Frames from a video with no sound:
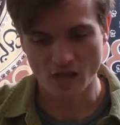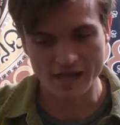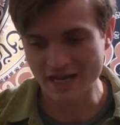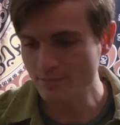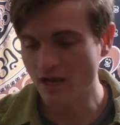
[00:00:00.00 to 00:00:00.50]

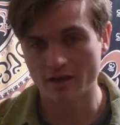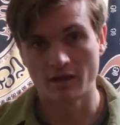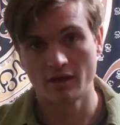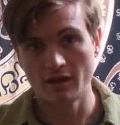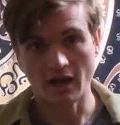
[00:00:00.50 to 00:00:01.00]
And I'm
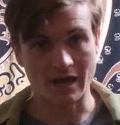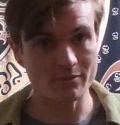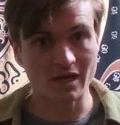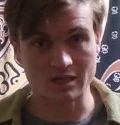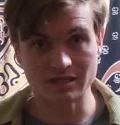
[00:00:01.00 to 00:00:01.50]

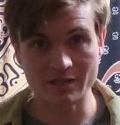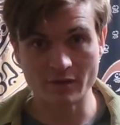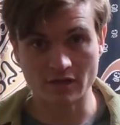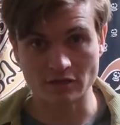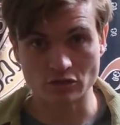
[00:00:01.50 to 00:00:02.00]
not
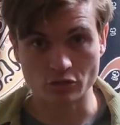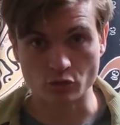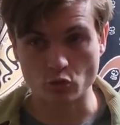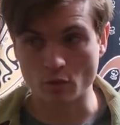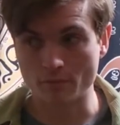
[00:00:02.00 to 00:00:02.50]
claiming
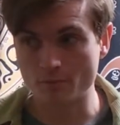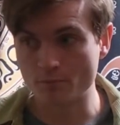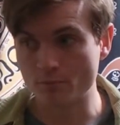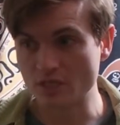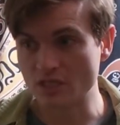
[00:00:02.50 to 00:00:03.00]
to
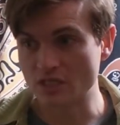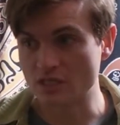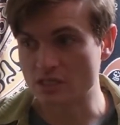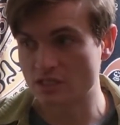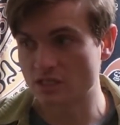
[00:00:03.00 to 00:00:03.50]

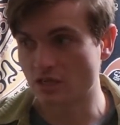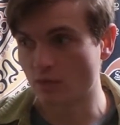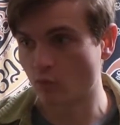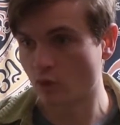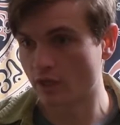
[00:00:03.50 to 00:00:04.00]
be
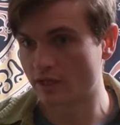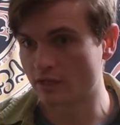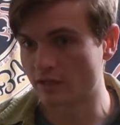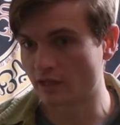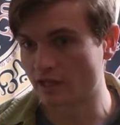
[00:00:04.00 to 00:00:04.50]

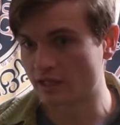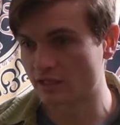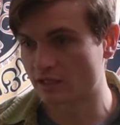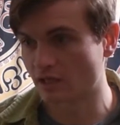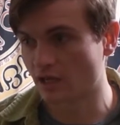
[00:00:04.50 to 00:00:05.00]
someone
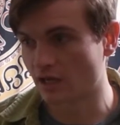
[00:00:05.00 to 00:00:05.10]
like